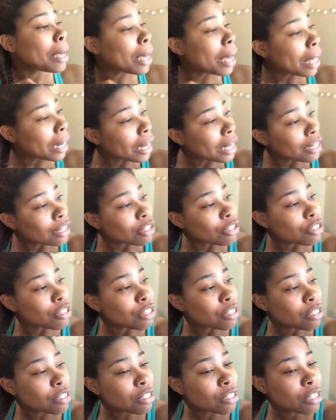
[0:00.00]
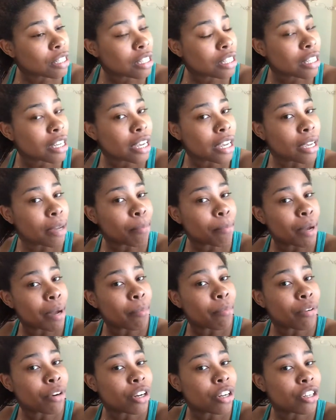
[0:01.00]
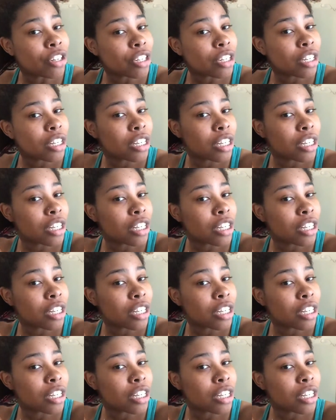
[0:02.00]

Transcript: I like to just take my brush